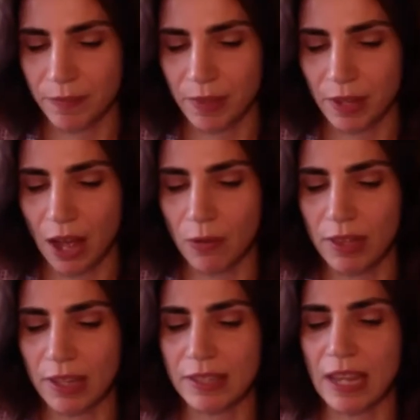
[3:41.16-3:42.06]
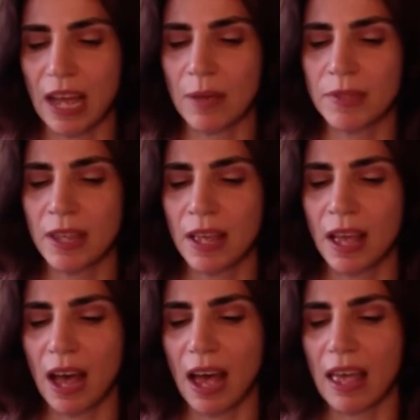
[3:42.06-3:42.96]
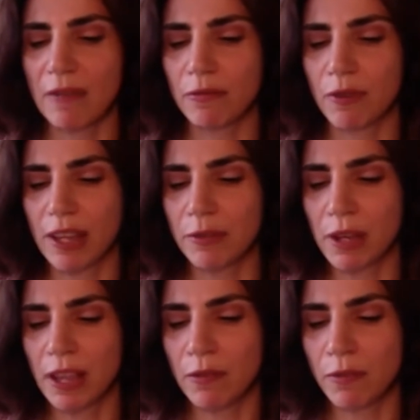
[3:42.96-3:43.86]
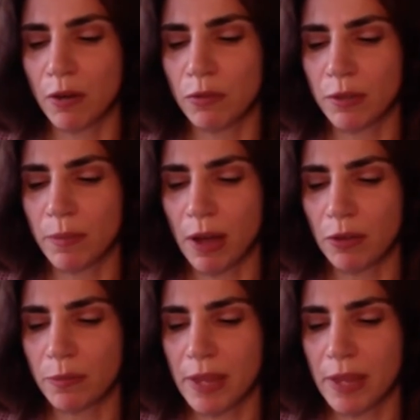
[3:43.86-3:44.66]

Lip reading: Countless times I have read what I wrote about